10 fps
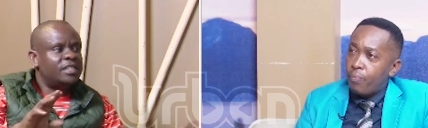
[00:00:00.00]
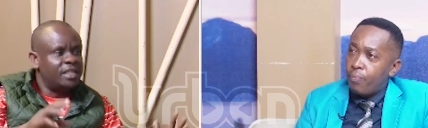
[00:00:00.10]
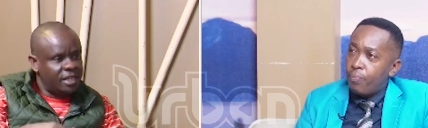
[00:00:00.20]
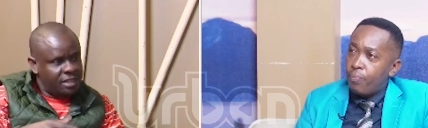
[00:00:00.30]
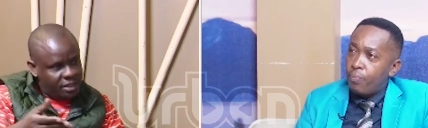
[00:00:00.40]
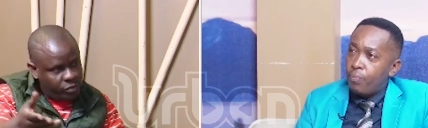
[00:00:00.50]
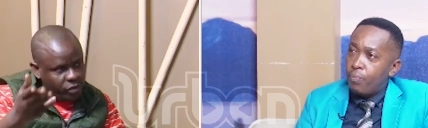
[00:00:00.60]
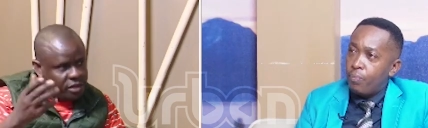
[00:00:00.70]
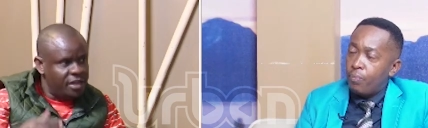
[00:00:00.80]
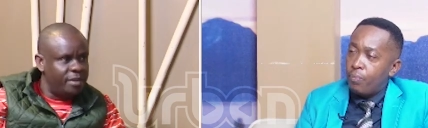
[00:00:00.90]
Speaker 1: take tea
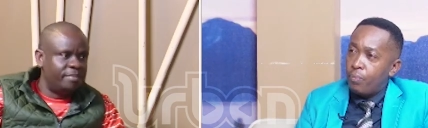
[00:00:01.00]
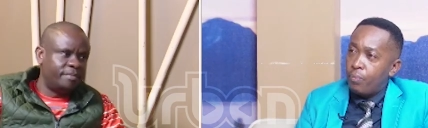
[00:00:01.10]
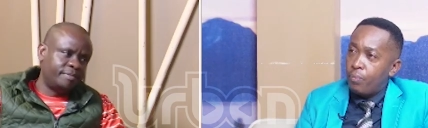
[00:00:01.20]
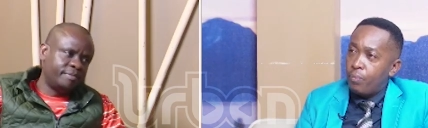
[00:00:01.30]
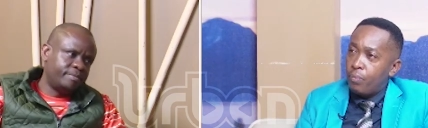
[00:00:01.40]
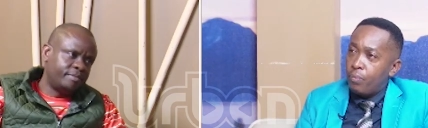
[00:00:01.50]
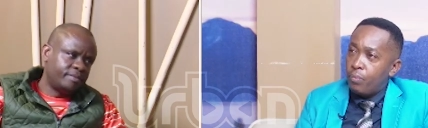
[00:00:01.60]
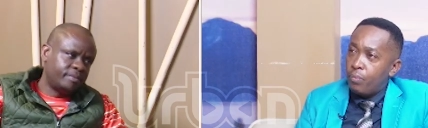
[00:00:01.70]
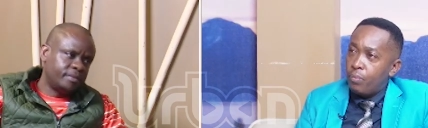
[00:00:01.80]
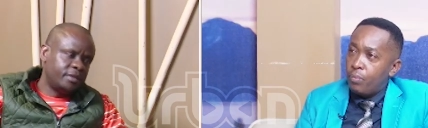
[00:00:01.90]
with them.
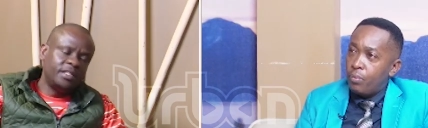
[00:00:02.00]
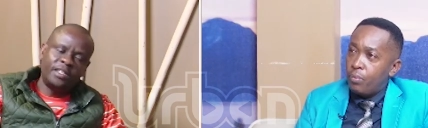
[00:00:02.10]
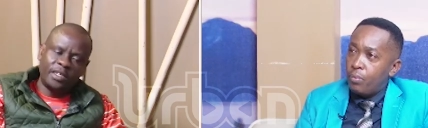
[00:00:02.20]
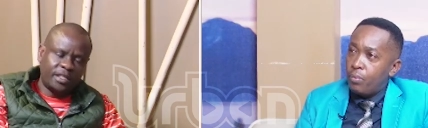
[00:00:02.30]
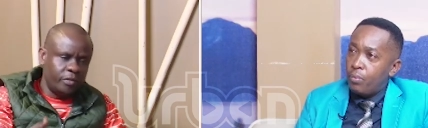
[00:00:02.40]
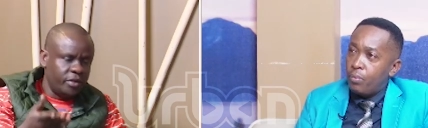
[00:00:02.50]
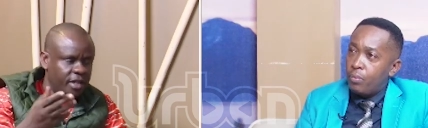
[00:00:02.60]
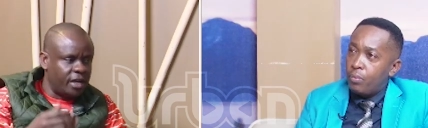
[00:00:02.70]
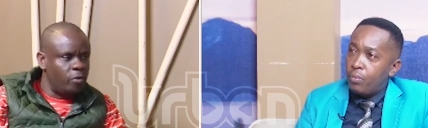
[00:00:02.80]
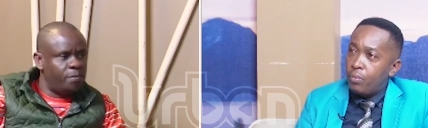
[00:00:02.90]
They take tea with the
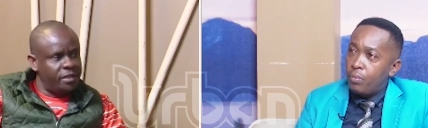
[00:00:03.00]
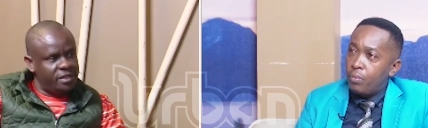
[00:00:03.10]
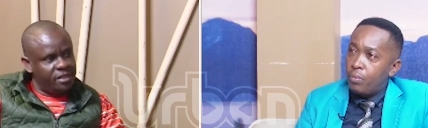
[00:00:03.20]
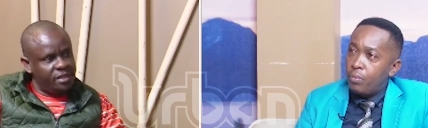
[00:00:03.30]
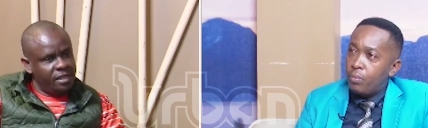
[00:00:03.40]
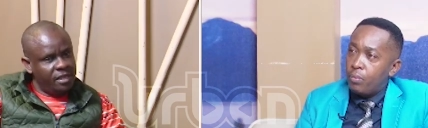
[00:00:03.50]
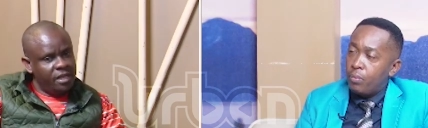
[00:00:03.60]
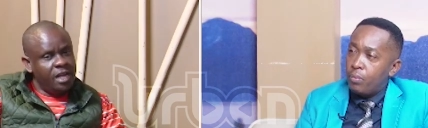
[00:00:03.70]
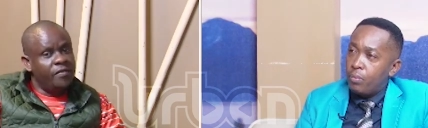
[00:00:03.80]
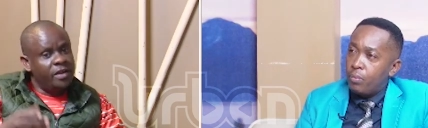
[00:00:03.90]
culprits.
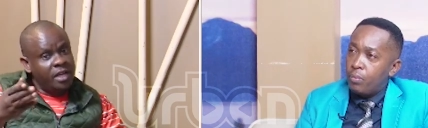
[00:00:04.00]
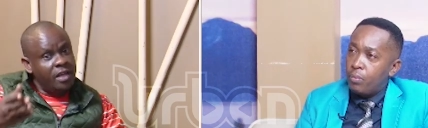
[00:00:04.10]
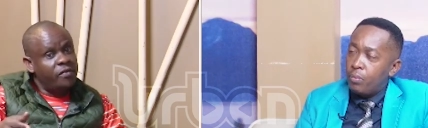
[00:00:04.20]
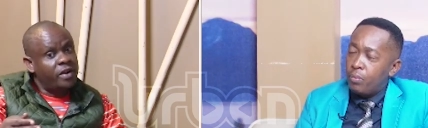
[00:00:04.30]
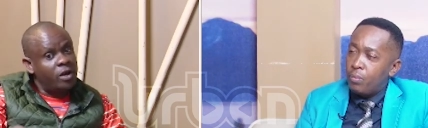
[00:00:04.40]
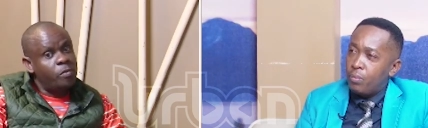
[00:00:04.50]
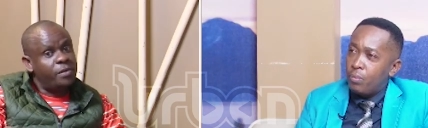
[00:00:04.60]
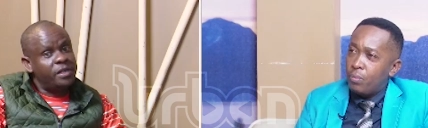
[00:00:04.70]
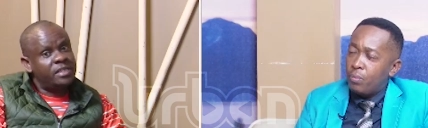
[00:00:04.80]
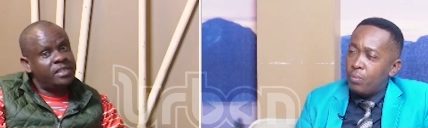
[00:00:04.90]
They even give
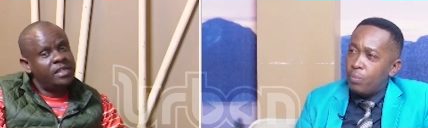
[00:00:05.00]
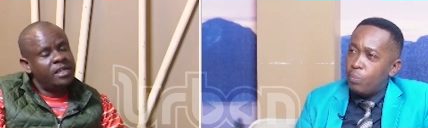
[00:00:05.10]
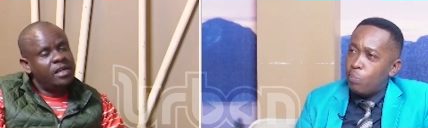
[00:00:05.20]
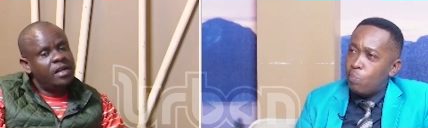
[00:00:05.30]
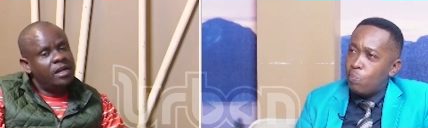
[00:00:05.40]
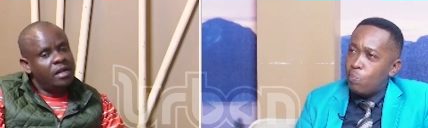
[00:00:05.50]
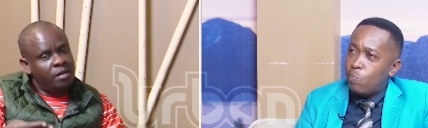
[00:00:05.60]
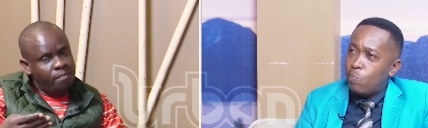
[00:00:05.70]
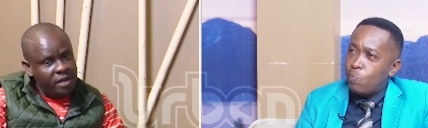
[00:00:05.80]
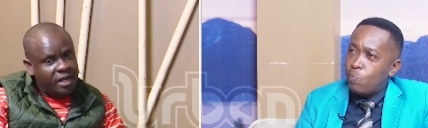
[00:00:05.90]
culprits
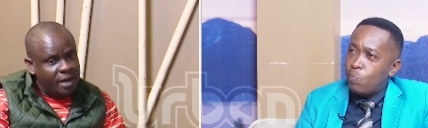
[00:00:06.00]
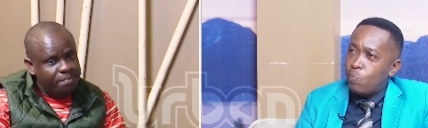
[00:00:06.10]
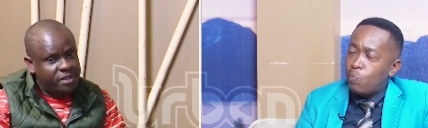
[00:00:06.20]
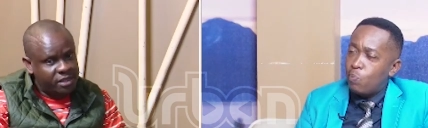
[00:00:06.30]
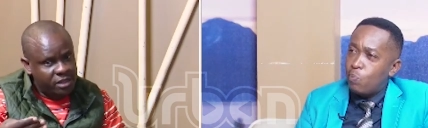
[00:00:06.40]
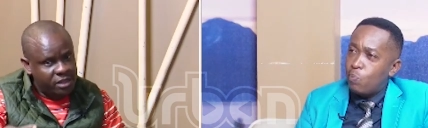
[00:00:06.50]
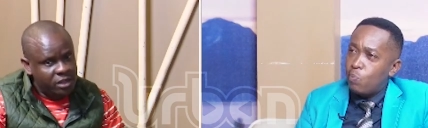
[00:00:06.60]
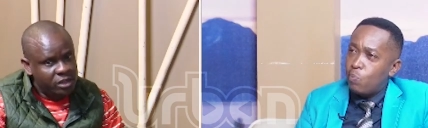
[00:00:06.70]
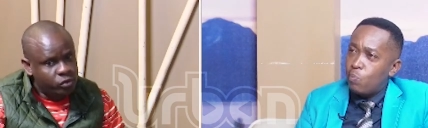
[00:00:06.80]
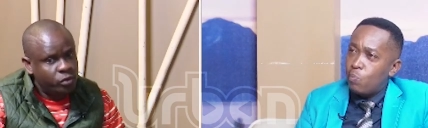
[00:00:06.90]
pickups
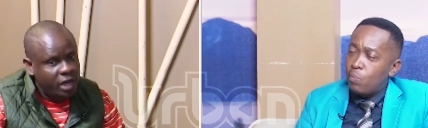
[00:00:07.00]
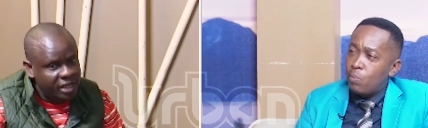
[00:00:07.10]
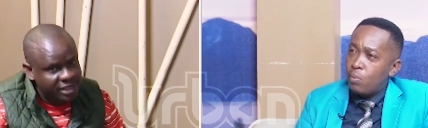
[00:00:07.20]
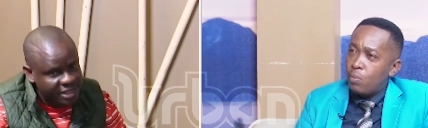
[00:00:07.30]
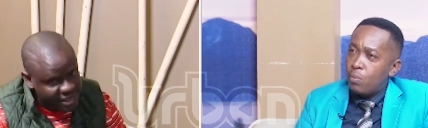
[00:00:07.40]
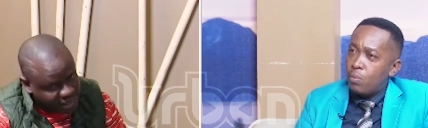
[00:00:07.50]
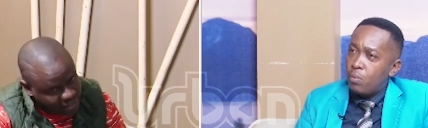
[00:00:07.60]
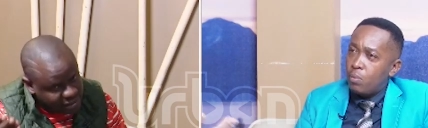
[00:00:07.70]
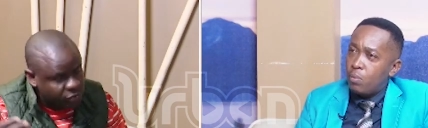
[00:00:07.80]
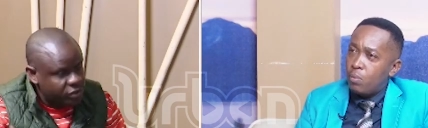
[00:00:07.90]
as lead
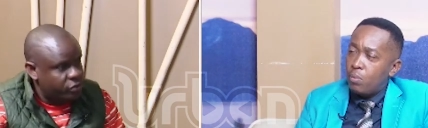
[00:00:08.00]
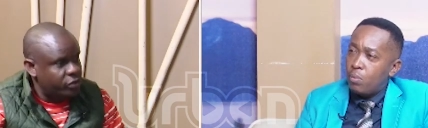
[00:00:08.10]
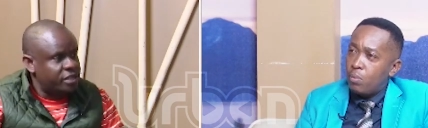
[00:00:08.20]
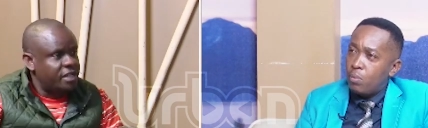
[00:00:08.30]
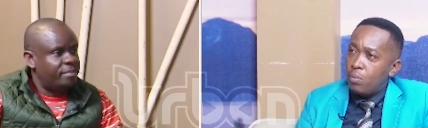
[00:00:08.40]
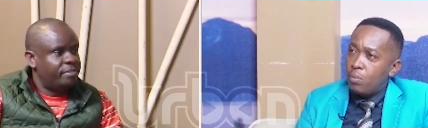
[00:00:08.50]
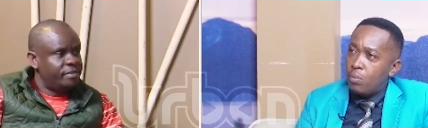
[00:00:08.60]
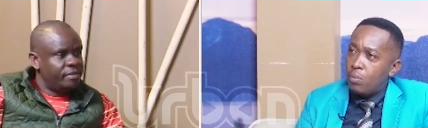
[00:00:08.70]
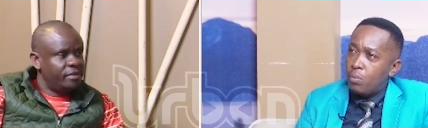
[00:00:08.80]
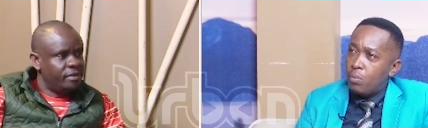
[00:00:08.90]
cars to escort them.
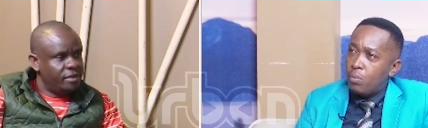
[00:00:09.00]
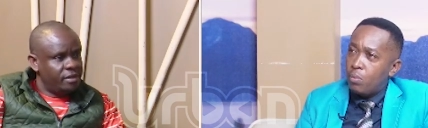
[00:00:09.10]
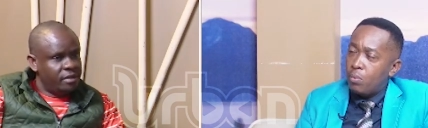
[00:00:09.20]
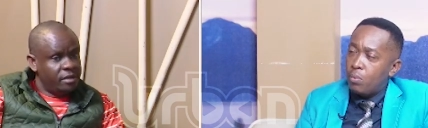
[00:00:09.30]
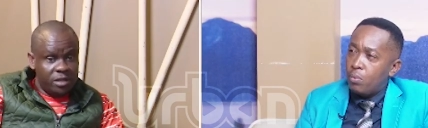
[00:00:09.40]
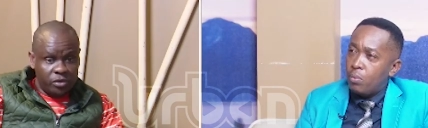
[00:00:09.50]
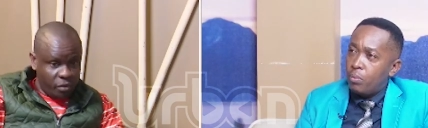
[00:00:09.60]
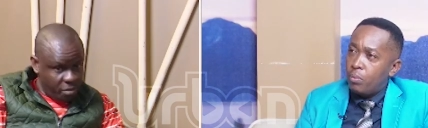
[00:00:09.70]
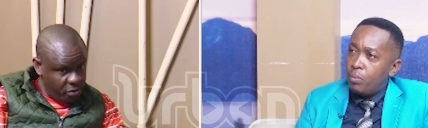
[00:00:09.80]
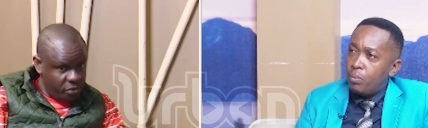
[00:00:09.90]
These
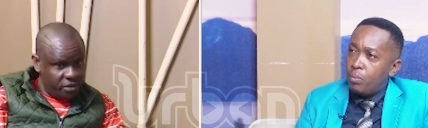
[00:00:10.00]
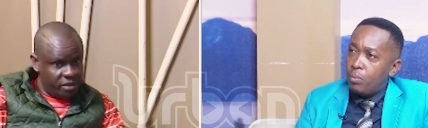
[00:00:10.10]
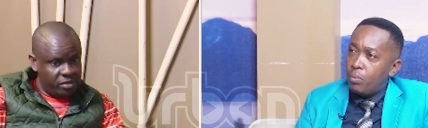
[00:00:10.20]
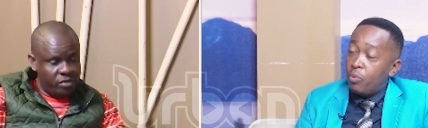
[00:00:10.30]
criminals